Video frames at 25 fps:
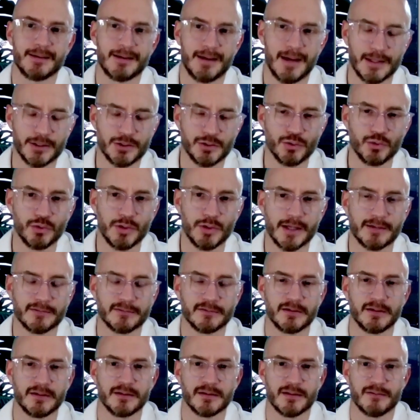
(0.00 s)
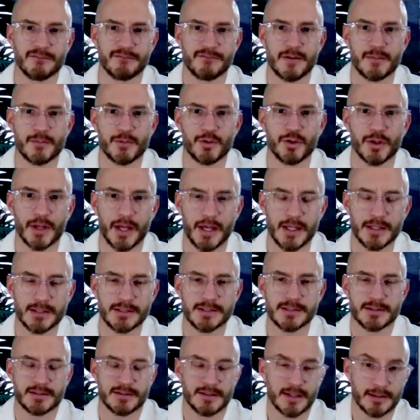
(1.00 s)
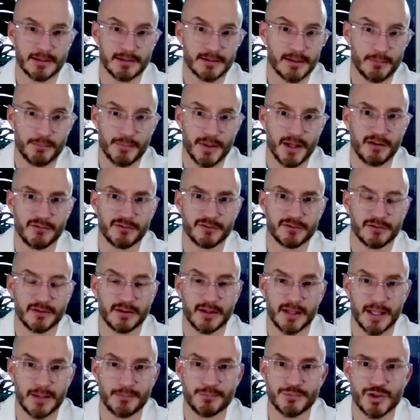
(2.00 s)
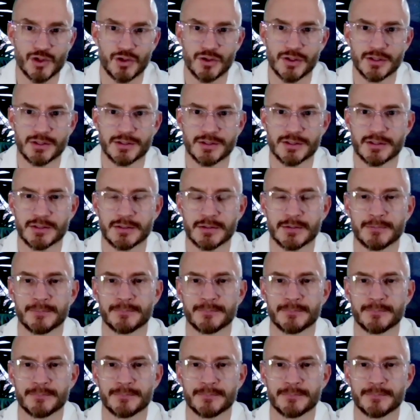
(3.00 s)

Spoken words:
I do like seeing the femoral heads, like the pelvis and the hip joints,